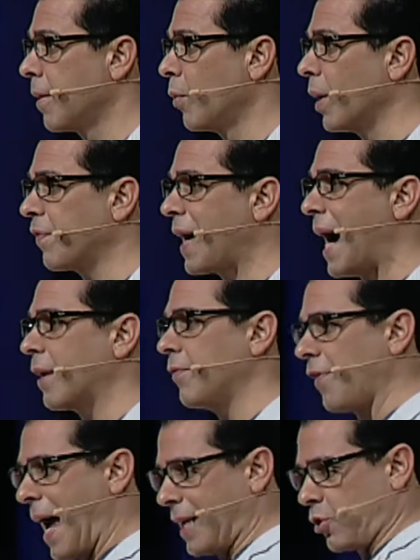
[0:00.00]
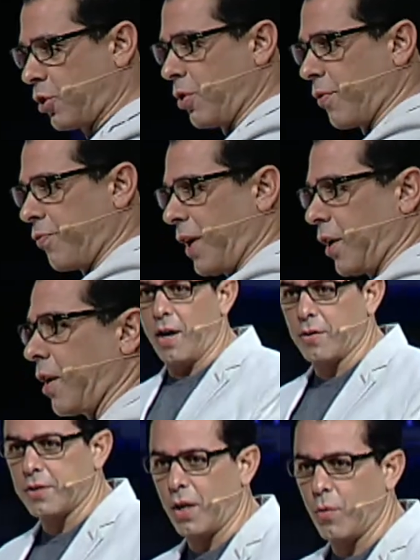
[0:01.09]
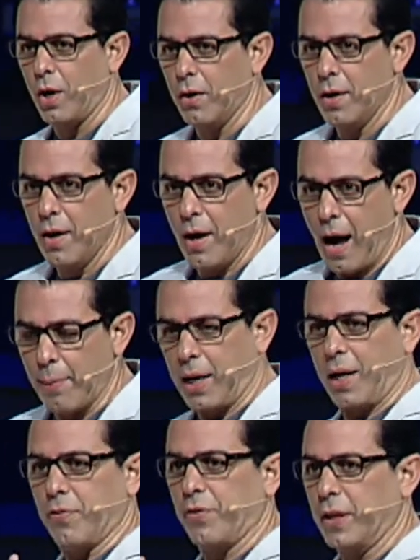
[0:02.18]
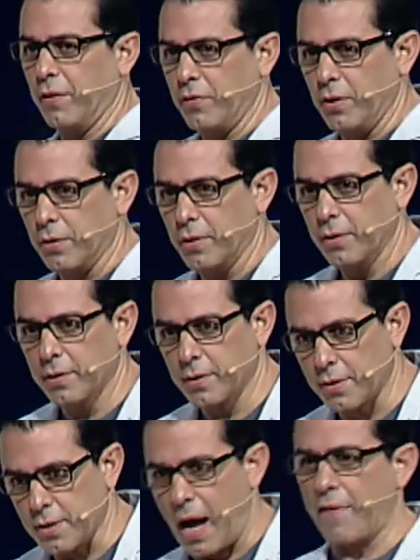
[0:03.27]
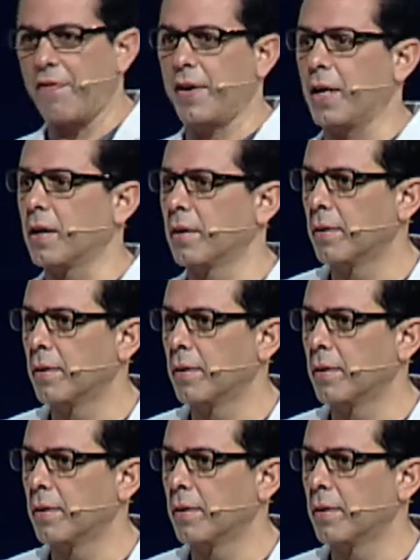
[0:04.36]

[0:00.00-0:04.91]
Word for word: What if God flashed you the fair card and said, Well, I'm not going to forgive you? It's not fair.